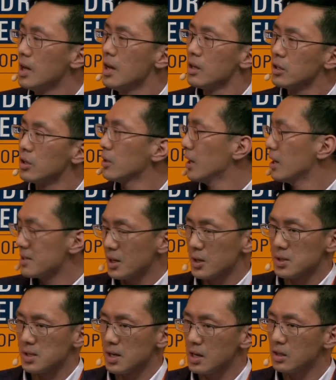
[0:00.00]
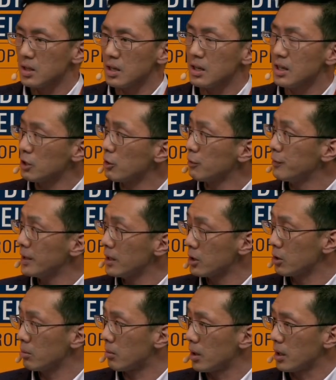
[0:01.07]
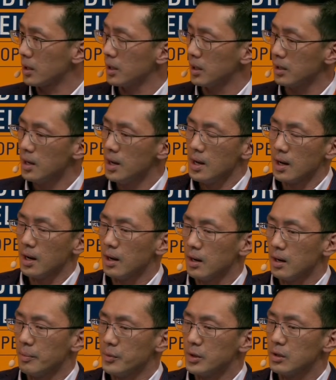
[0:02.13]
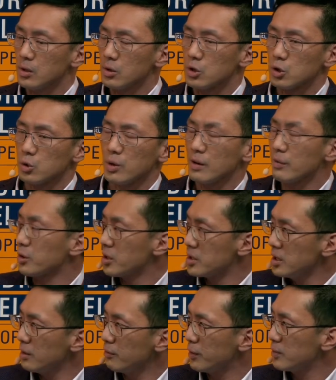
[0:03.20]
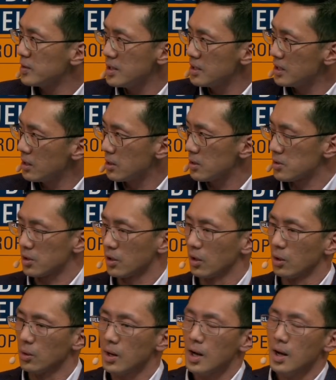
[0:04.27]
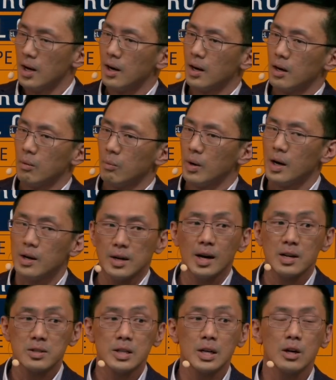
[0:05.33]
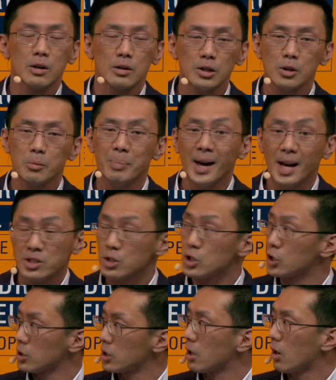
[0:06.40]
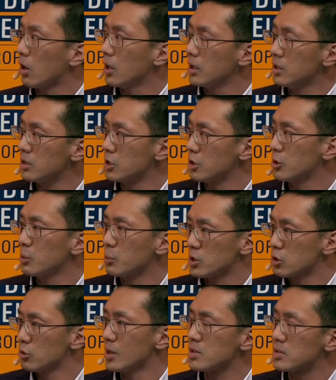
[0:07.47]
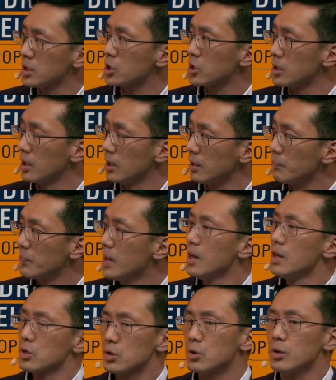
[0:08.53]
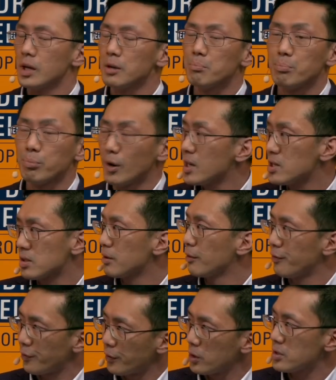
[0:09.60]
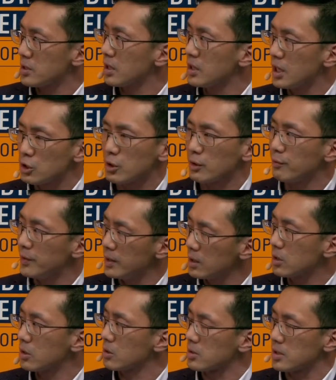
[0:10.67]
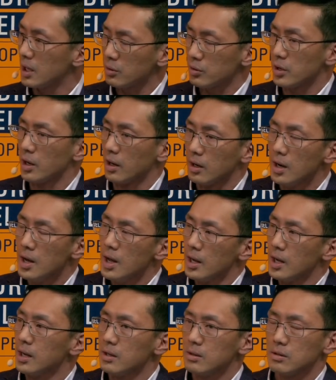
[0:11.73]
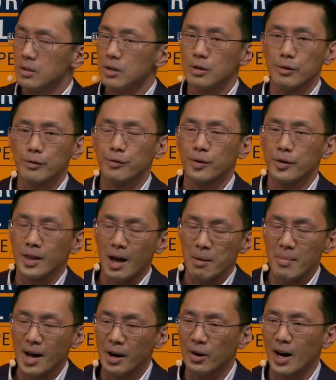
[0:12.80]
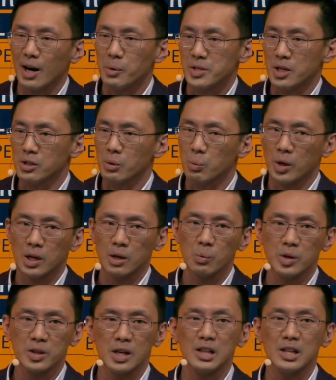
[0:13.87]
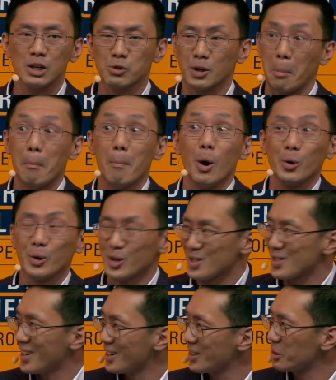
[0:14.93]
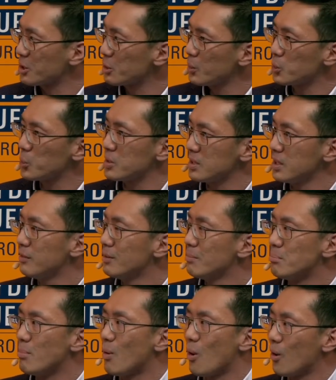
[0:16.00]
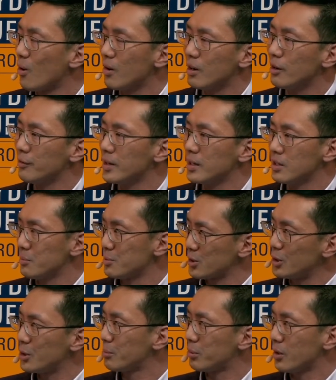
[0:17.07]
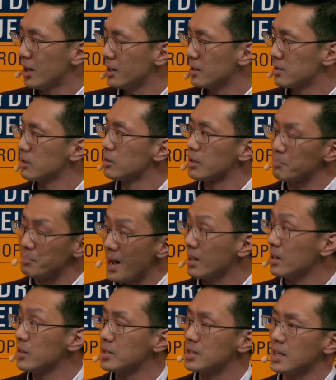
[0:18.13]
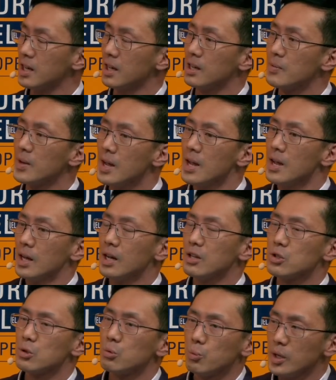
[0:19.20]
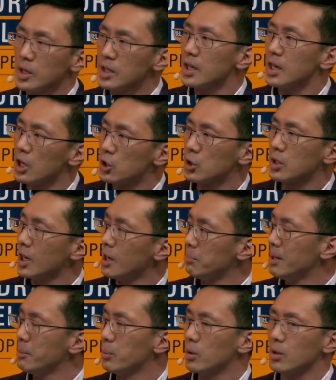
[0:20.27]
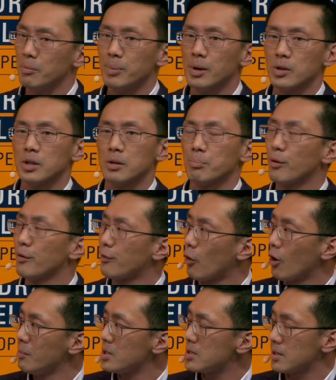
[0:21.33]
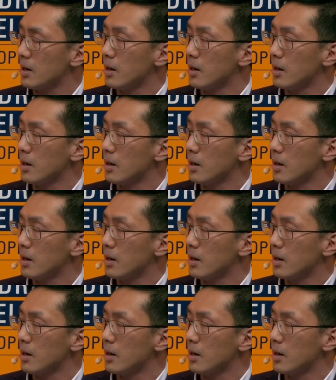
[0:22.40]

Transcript: as I was saying, the electric vehicle market, 12, 13, 15 years ago, as the, passenger car industry was transitioning to embrace the first electric vehicles out there. And, for that matter, I was actually working with electric motorcycles, which was even more of an obscure product back in the day. And to really educate people about the performance,